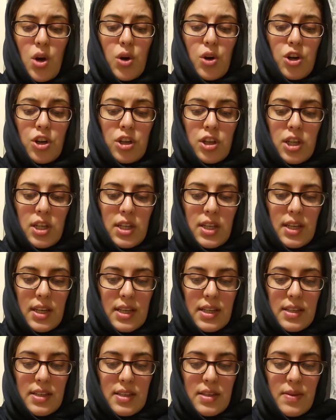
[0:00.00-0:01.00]
or
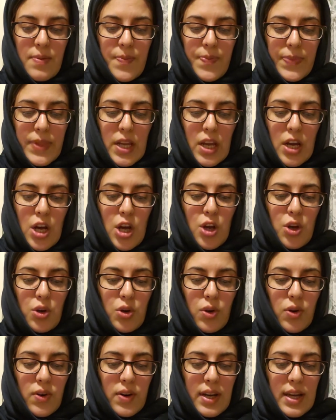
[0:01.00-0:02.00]
goodness,
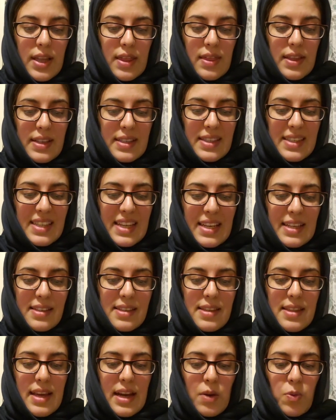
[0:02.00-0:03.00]
nor in the
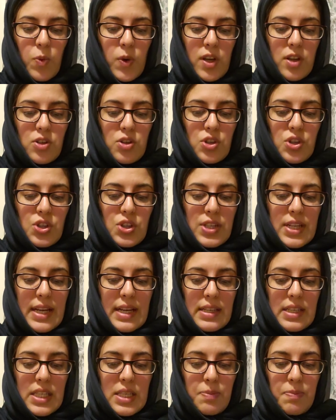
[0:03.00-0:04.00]
sense that we
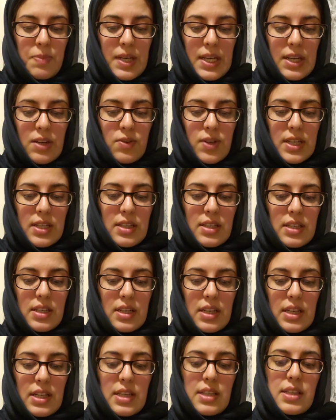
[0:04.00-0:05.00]
understand spirit.
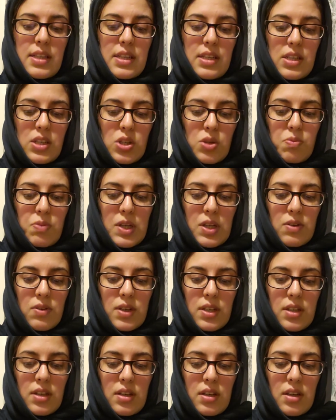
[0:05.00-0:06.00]
Is his
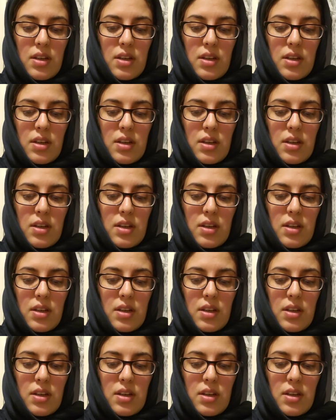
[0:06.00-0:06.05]
spirit.